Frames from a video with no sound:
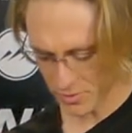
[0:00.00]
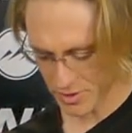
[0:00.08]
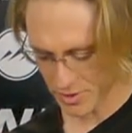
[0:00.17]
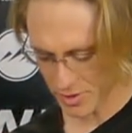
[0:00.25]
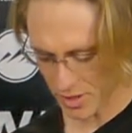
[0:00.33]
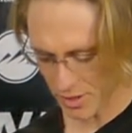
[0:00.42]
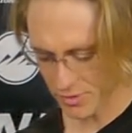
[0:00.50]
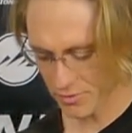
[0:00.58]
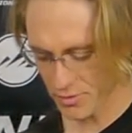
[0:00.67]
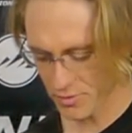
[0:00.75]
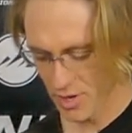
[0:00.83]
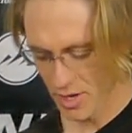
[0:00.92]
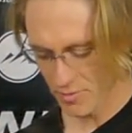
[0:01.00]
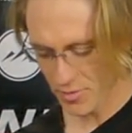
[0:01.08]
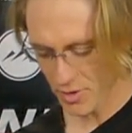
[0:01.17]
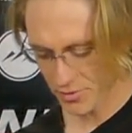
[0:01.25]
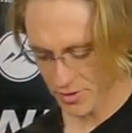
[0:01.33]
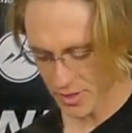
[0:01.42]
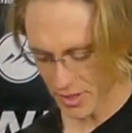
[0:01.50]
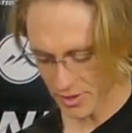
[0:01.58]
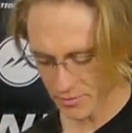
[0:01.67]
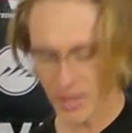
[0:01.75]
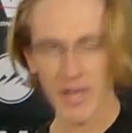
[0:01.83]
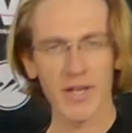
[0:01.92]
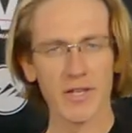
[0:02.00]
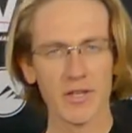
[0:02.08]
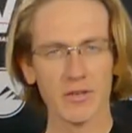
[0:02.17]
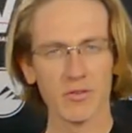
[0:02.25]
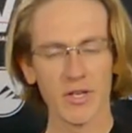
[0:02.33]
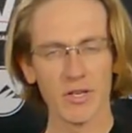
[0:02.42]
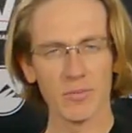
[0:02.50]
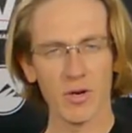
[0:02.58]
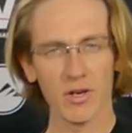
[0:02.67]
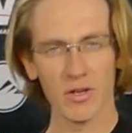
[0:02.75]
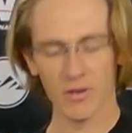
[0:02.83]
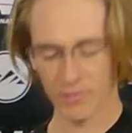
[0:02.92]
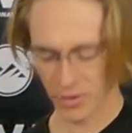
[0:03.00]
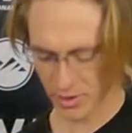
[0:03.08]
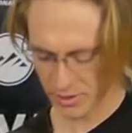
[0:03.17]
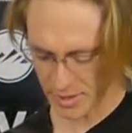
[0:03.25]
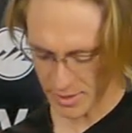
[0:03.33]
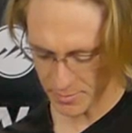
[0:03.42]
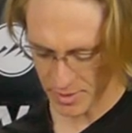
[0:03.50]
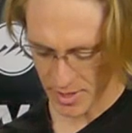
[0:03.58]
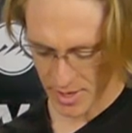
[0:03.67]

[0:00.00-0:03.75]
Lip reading: which has gone through both the unthreaded and the threaded part of our clamp,